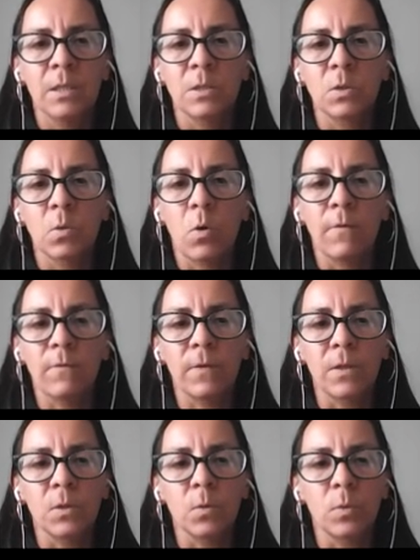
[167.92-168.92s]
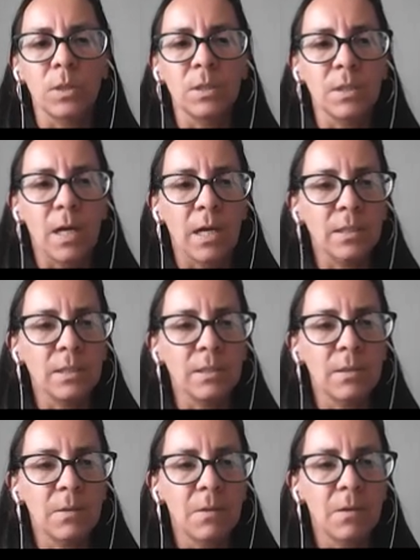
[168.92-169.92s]
So after doing that,
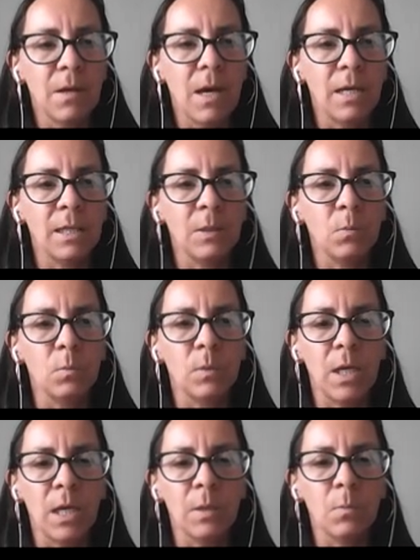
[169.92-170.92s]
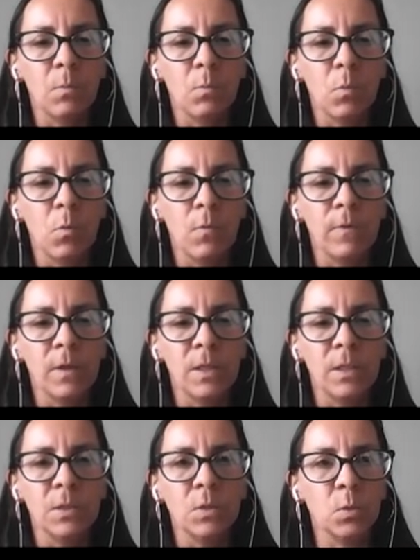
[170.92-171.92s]
I then move
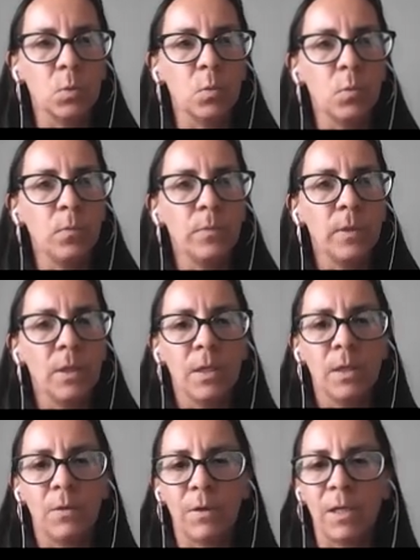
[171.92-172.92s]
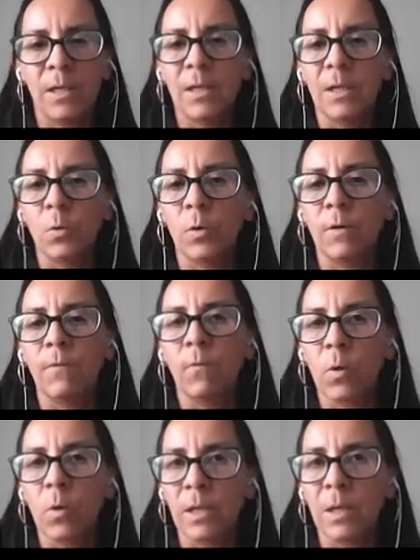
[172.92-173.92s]
into creating another
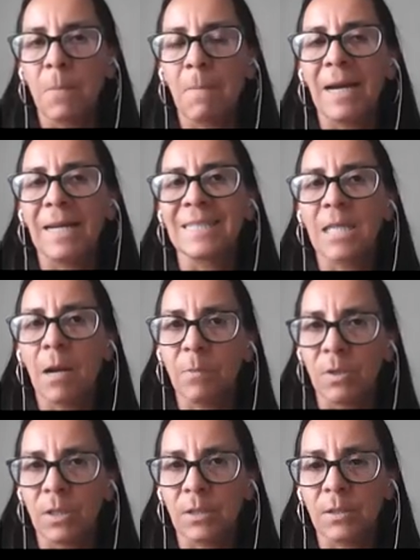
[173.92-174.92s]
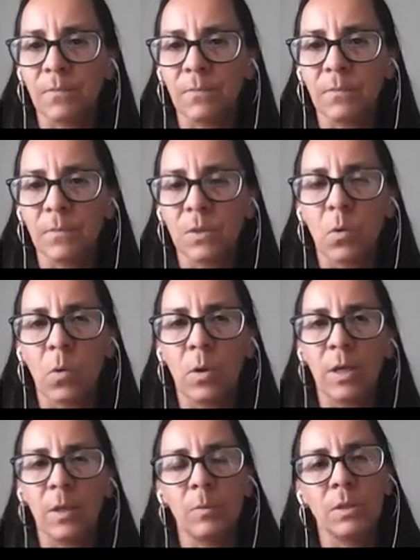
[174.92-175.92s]
folder by subject. So
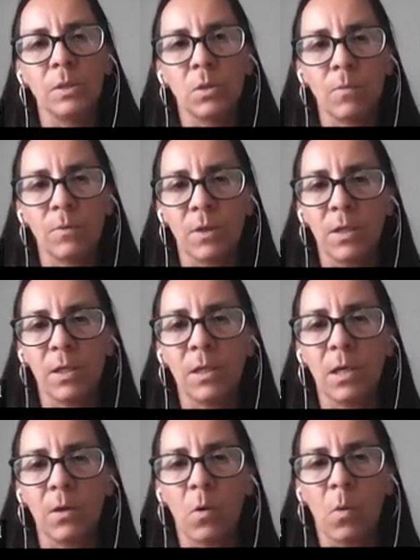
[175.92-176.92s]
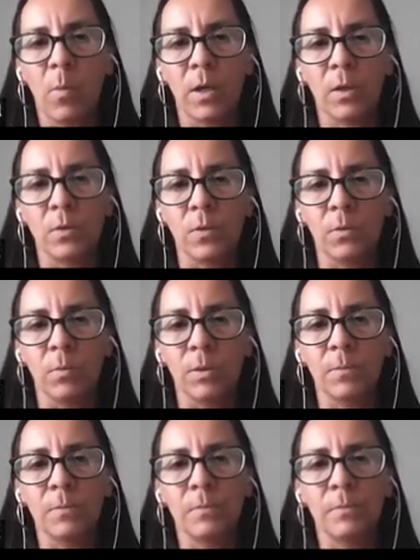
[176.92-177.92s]
let me stop sharing and go back to that one.